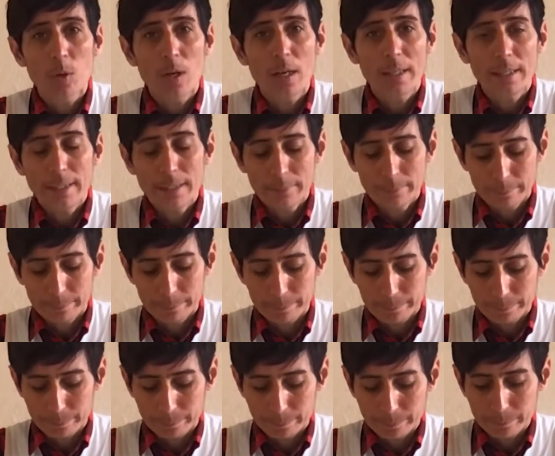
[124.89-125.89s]
honey,
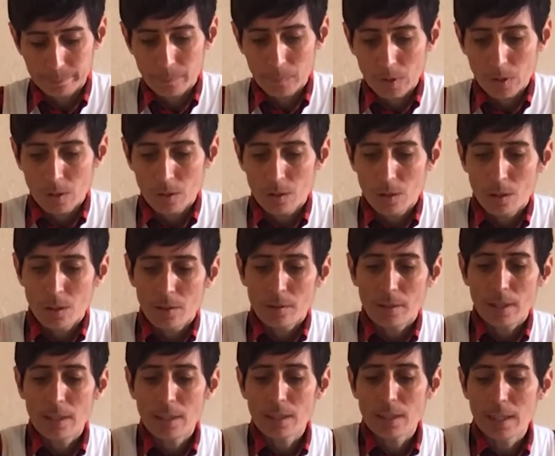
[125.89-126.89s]

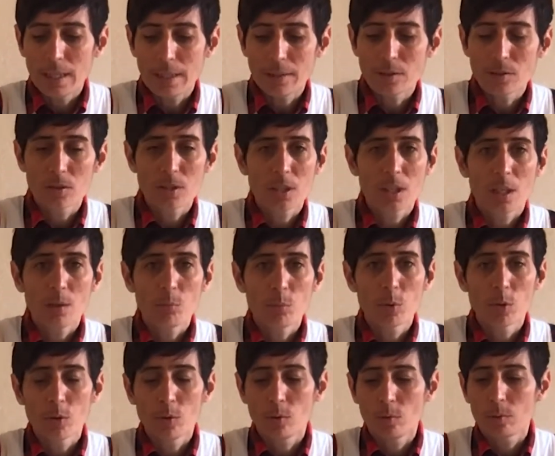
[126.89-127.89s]
then you can add your
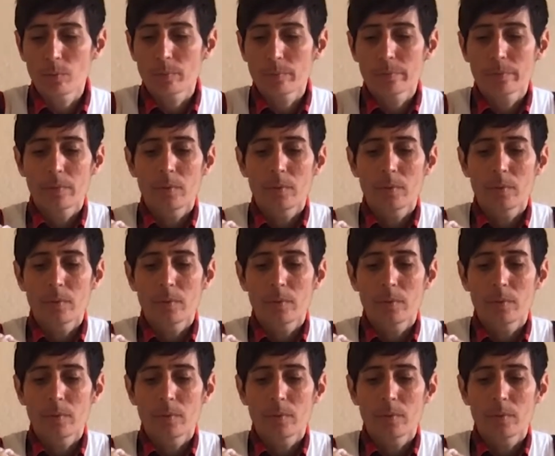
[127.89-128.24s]
shampoo.